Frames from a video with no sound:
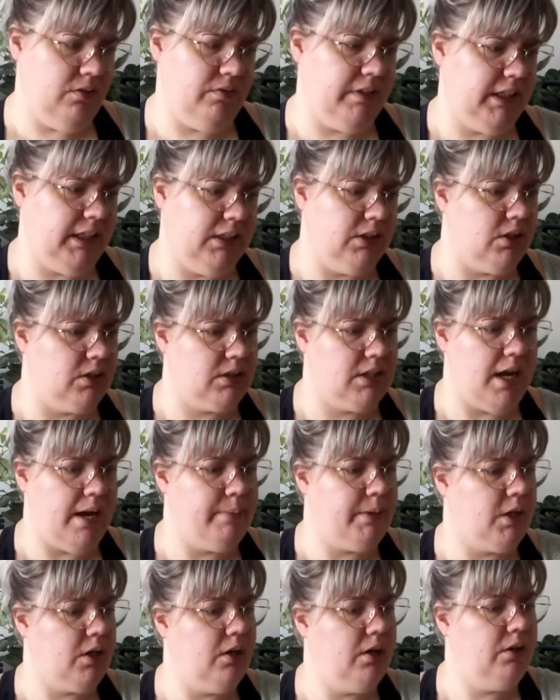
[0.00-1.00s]
really long time
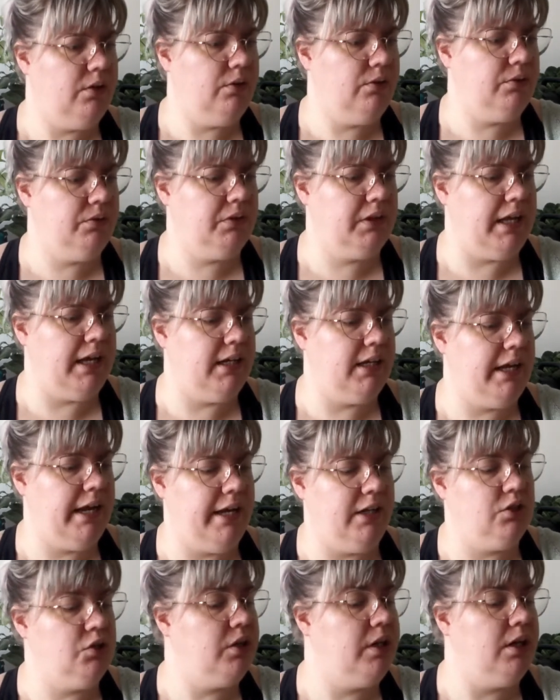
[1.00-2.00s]
ago that
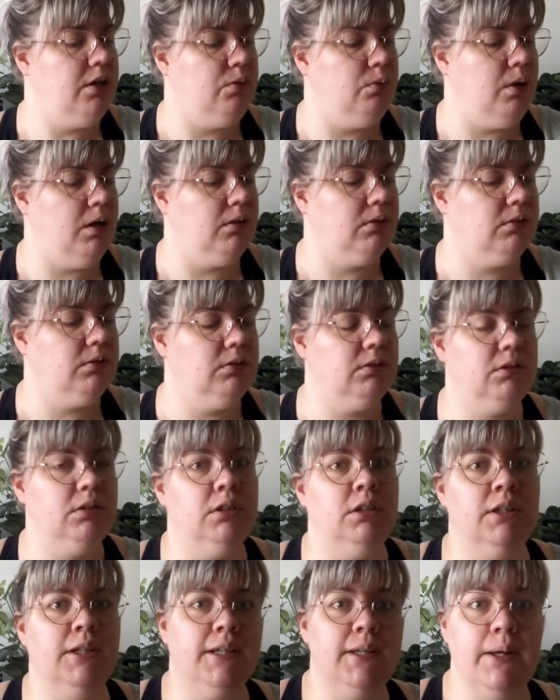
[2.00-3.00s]
Andrea Wong
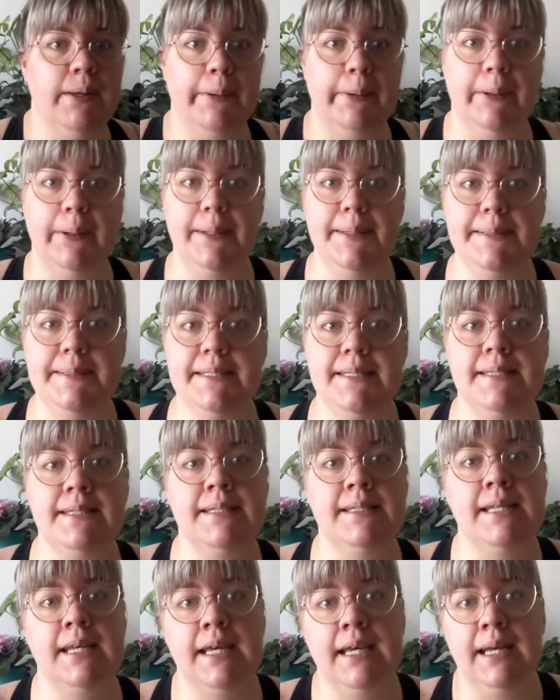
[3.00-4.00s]

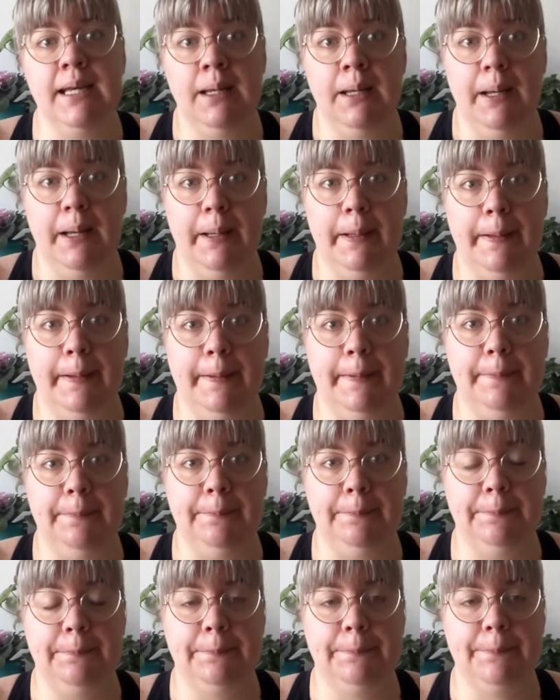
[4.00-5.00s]
hosts,
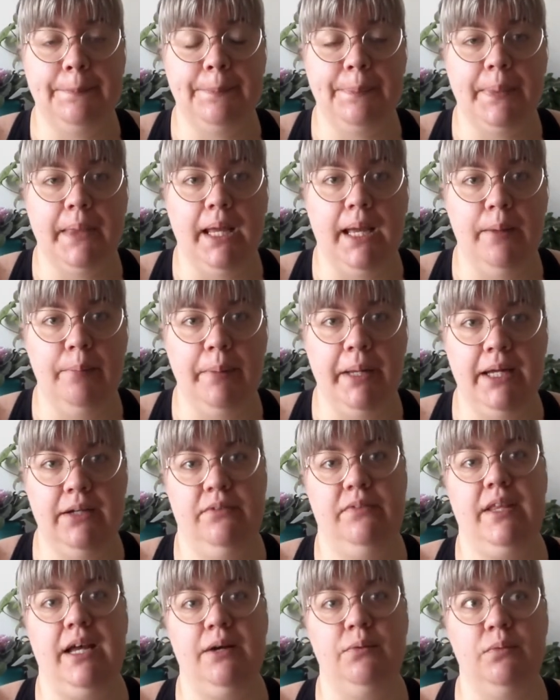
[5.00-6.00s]
and part
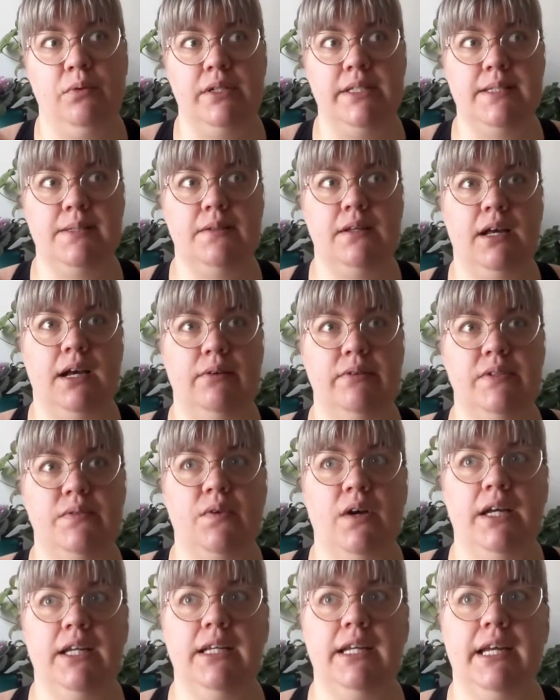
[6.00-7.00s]
of that was I was
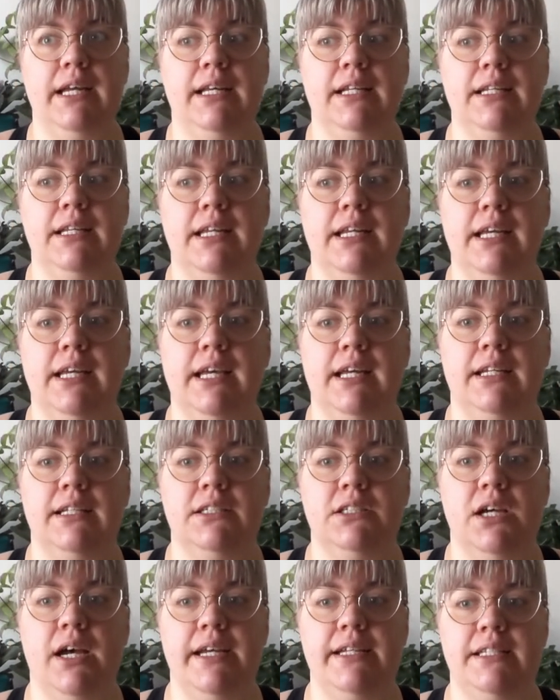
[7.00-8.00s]
finding knitting at a
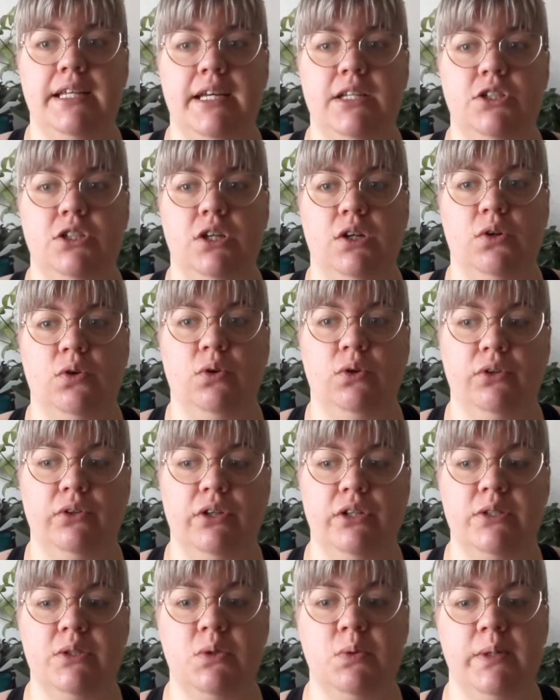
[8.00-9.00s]
tight tension, all
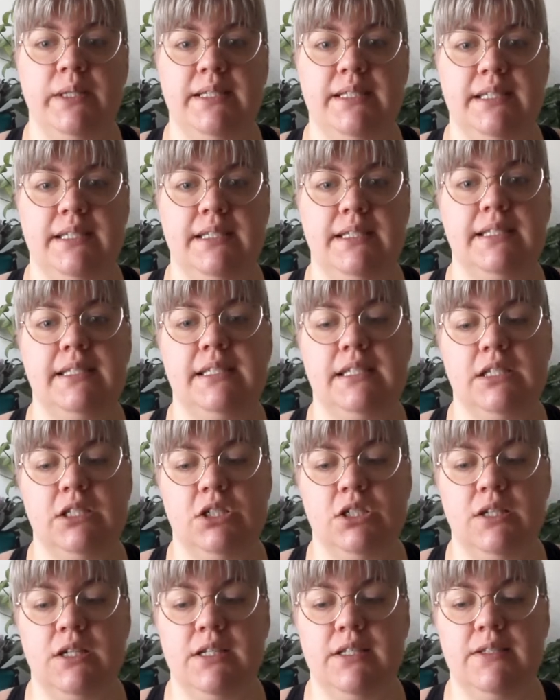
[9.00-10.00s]
those twisted
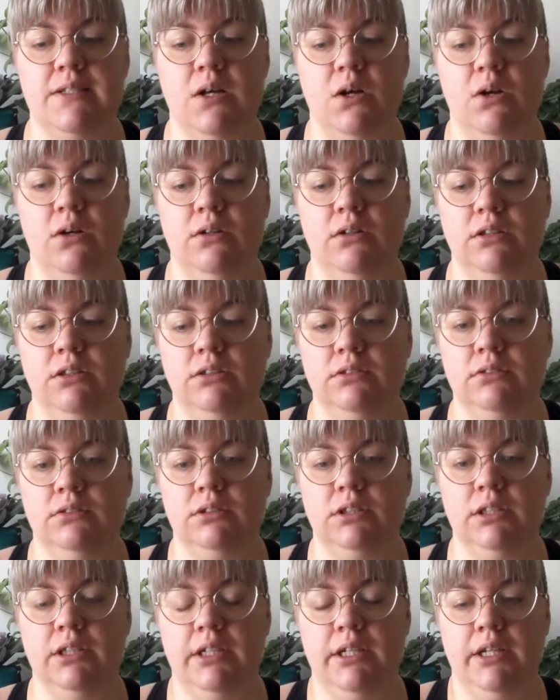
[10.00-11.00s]
stitches on